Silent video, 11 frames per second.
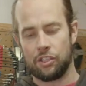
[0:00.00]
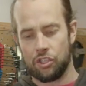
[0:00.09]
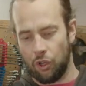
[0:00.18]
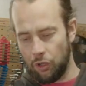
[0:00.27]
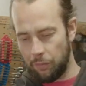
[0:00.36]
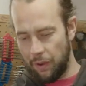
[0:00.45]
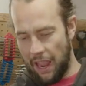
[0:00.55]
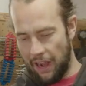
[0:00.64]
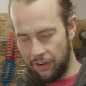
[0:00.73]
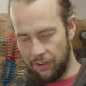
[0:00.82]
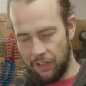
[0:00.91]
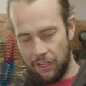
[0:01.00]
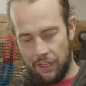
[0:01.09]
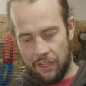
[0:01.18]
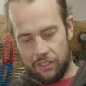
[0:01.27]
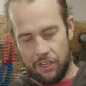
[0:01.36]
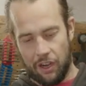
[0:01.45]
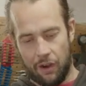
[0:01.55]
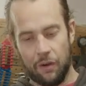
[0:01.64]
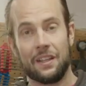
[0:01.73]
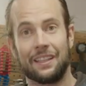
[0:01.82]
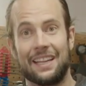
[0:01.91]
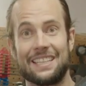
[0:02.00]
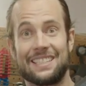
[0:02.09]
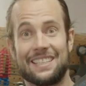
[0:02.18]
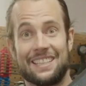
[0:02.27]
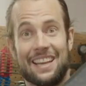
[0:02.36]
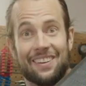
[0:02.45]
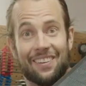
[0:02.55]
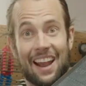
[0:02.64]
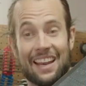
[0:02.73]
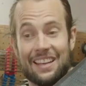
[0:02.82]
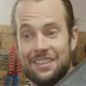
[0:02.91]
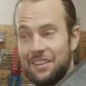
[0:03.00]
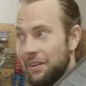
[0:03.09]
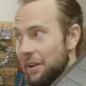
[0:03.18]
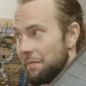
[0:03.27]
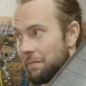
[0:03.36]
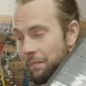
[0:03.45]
solar panel. So let's just get right into it.